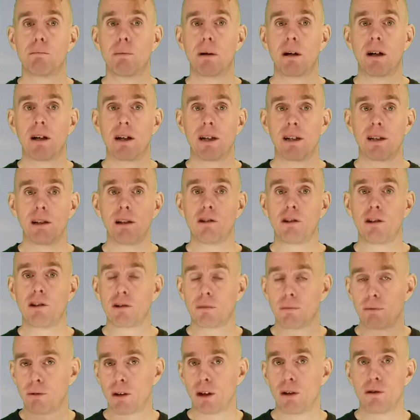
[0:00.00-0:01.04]
by using
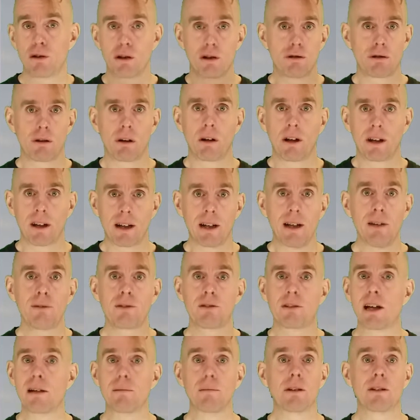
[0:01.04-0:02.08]
some flow control like an if
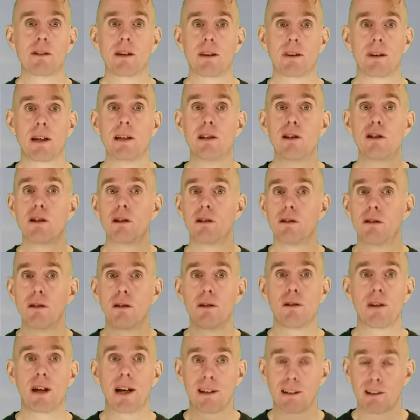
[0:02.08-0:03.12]
statement, then you can
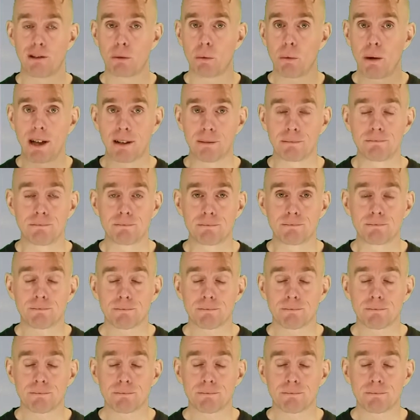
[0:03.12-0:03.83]
do that as well